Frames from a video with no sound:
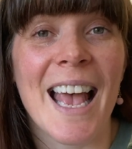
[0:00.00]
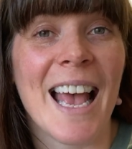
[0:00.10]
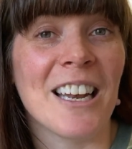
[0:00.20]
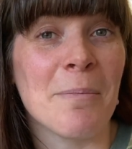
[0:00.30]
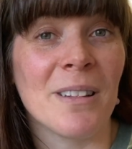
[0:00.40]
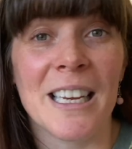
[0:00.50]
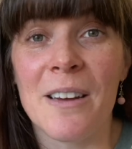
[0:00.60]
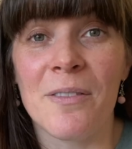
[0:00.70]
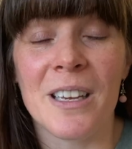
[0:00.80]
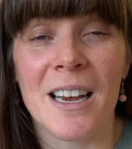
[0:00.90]
And I
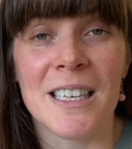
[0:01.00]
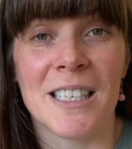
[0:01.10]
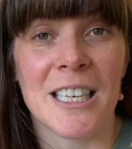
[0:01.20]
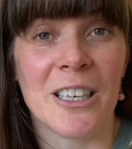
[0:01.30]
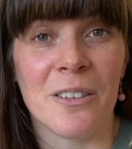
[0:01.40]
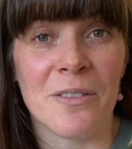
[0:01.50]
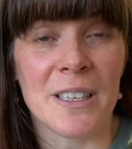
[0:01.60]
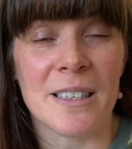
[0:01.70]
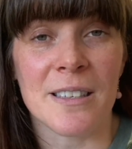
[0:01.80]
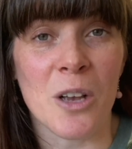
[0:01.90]
believe the idea of
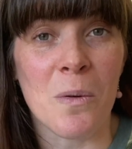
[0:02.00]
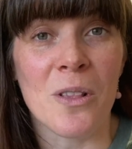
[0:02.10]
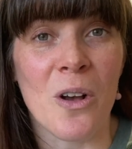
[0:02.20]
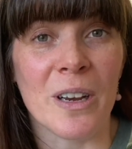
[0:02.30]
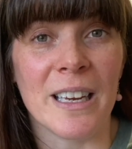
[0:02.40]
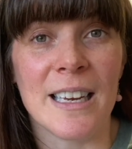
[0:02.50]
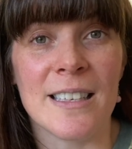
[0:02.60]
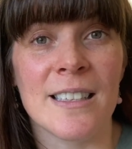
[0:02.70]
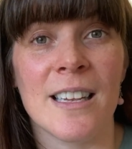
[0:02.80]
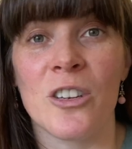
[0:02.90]
this sew along
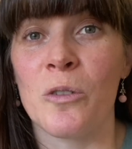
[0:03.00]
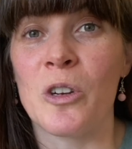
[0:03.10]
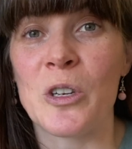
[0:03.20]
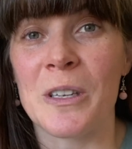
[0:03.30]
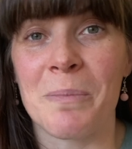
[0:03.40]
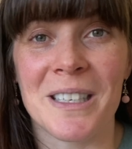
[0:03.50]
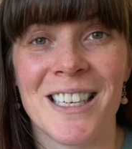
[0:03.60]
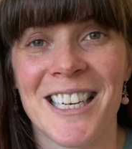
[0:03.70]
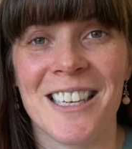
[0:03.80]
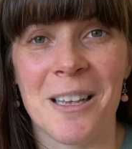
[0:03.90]
isn't that you use a
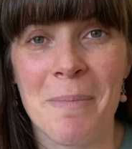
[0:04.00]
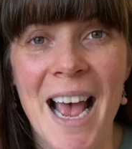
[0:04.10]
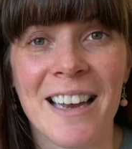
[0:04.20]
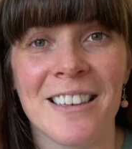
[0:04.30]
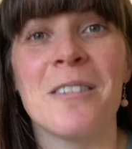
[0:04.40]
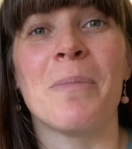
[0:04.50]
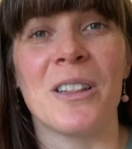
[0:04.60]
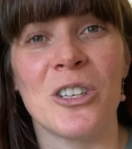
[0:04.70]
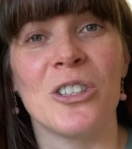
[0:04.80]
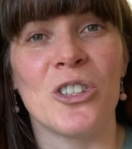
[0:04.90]
particular pattern, but
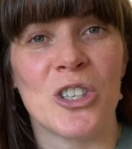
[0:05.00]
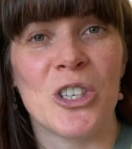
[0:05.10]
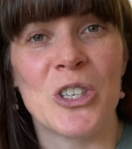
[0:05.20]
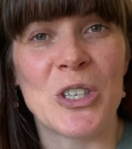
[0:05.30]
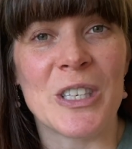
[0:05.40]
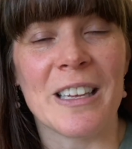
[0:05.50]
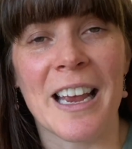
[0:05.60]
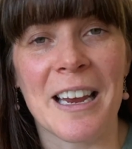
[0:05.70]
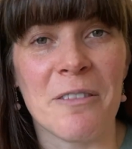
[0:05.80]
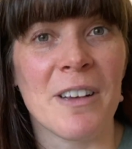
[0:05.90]
that you choose
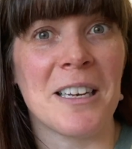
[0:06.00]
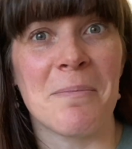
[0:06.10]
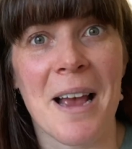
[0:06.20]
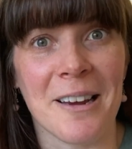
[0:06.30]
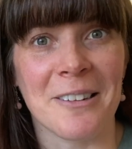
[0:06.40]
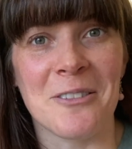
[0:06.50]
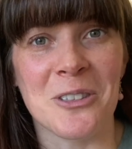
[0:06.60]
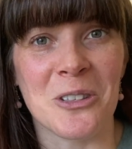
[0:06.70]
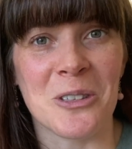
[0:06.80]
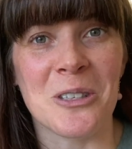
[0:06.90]
a fanny pack of
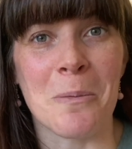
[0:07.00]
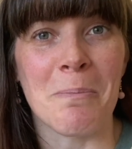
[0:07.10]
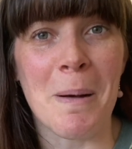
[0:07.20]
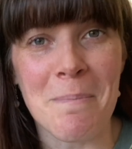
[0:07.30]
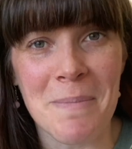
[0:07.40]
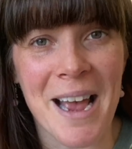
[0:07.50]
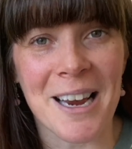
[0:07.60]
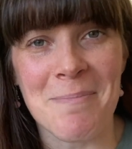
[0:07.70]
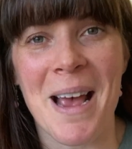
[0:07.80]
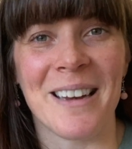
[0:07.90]
your choice or a bum
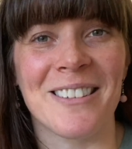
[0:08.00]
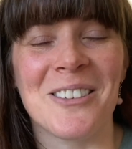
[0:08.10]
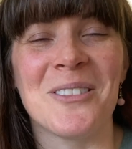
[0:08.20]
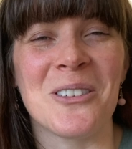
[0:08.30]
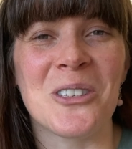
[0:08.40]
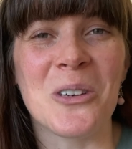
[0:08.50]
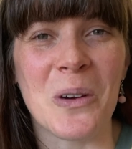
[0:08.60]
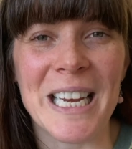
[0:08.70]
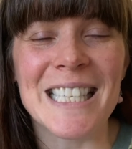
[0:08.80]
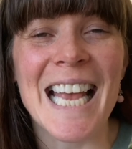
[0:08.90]
bag pattern of your
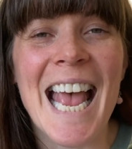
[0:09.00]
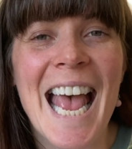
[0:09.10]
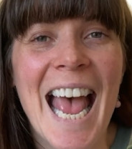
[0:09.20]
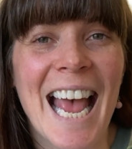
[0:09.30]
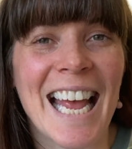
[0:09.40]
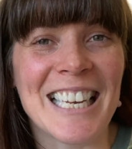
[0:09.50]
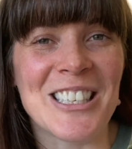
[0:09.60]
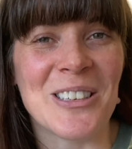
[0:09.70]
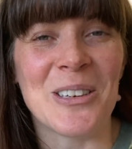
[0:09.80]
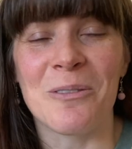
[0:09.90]
choice and
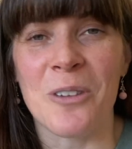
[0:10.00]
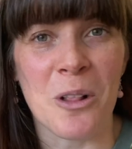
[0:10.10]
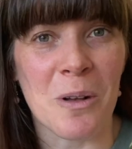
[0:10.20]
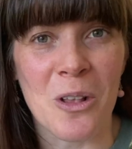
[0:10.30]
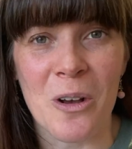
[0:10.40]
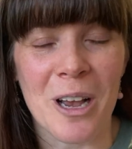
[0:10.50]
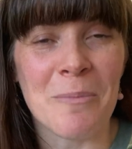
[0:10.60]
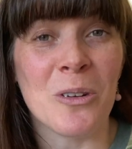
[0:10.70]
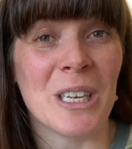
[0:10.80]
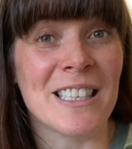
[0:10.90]
you follow along. I'm
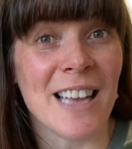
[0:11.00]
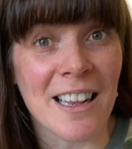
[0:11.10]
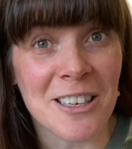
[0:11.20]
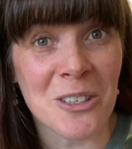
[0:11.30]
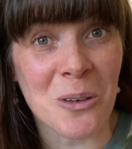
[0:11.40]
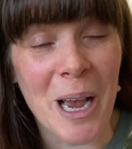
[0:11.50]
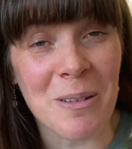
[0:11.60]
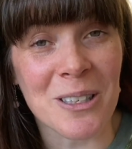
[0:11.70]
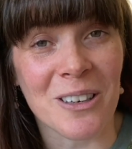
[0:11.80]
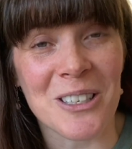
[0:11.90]
not exactly sure how
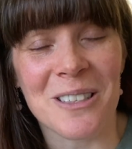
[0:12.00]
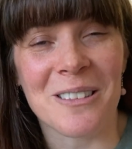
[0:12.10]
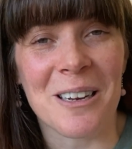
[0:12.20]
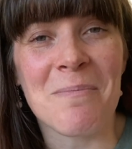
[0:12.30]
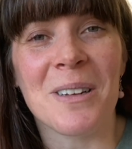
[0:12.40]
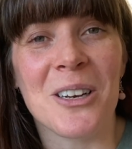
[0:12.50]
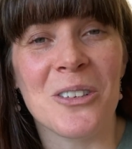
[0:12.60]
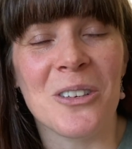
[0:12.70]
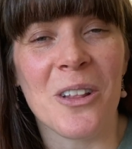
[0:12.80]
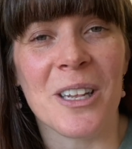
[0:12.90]
it's going to run, but I
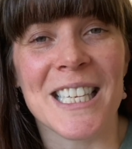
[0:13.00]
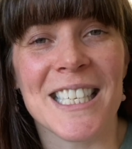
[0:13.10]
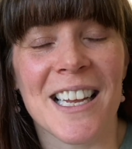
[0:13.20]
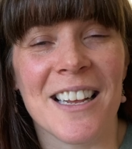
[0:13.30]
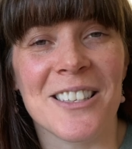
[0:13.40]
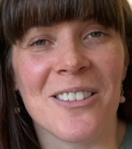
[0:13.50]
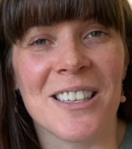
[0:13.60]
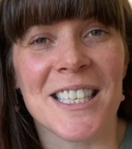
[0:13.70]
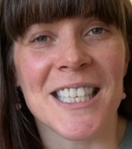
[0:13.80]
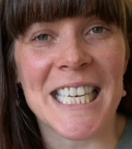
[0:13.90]
do know that it starts on
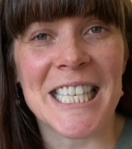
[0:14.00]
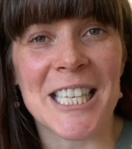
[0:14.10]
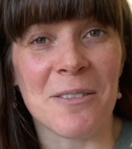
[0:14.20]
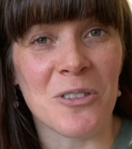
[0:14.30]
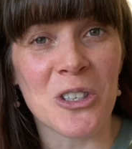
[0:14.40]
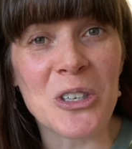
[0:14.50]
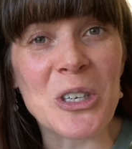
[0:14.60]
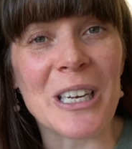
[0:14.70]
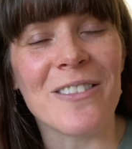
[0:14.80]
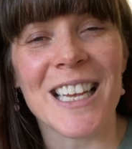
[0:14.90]
the 6th of
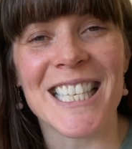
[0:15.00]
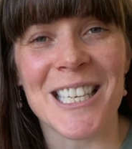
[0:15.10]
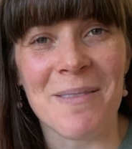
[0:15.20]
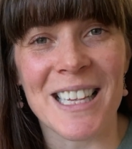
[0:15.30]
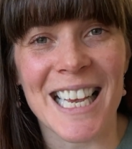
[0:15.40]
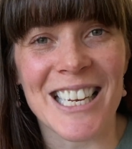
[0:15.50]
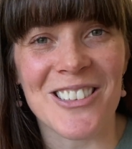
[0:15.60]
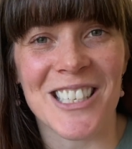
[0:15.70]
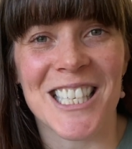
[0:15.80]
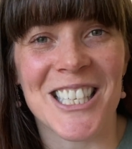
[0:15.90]
June, if that's something that
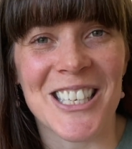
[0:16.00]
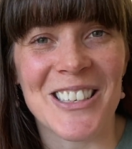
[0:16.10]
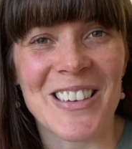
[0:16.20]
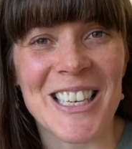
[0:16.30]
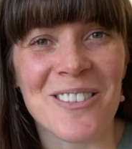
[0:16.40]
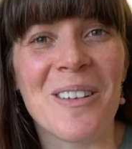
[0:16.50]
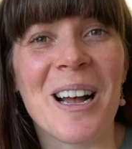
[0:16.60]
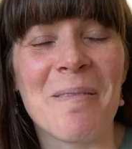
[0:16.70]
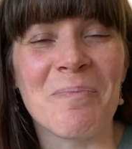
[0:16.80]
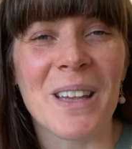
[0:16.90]
interests you as
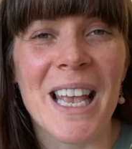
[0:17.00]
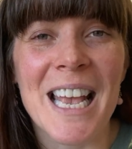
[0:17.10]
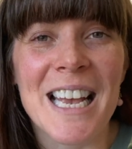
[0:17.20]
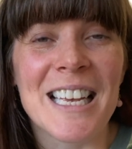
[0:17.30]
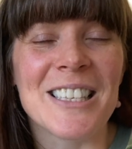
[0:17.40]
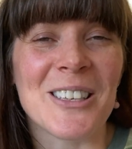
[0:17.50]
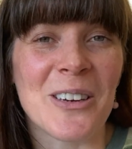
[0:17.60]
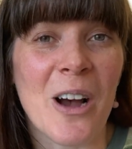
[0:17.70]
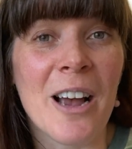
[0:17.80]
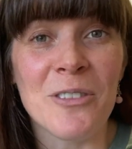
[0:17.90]
well.
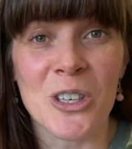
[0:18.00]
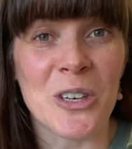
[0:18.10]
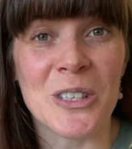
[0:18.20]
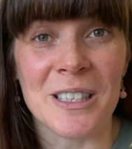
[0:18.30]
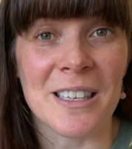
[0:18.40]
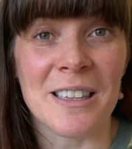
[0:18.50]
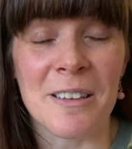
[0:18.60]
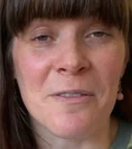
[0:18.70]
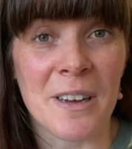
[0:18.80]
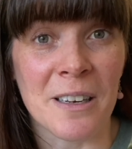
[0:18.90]
So I've chosen the
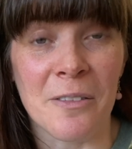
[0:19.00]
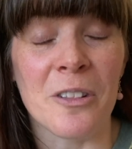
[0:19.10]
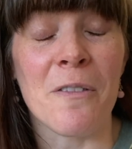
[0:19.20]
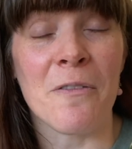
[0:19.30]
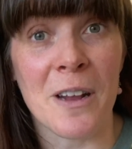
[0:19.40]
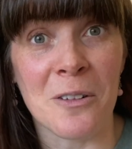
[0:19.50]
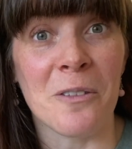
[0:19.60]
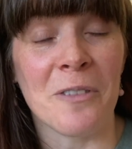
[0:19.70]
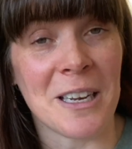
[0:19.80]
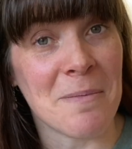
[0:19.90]

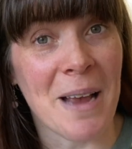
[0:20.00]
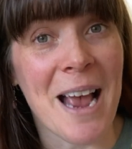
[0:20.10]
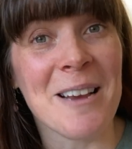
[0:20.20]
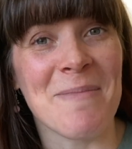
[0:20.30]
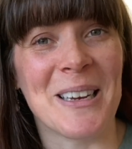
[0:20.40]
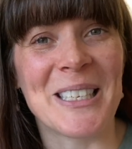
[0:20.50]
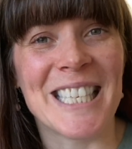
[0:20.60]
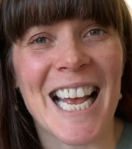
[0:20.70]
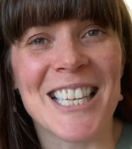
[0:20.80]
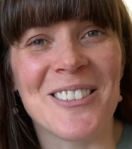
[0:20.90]
Fennel Fanny Pack because
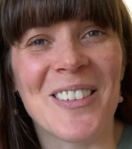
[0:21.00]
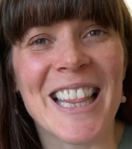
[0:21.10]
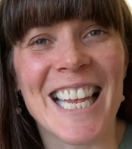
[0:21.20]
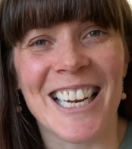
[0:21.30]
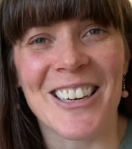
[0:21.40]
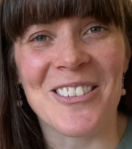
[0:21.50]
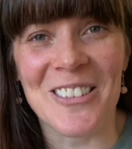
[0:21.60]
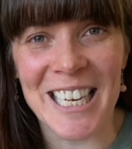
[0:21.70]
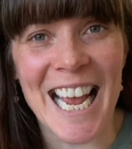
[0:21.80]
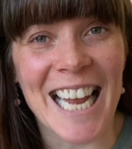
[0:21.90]
that's one that I
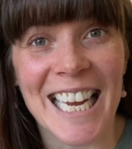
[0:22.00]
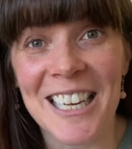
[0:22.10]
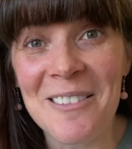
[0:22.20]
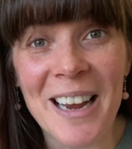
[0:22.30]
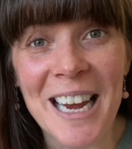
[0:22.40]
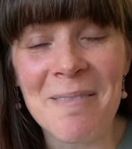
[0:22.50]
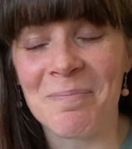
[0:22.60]
already had anyway.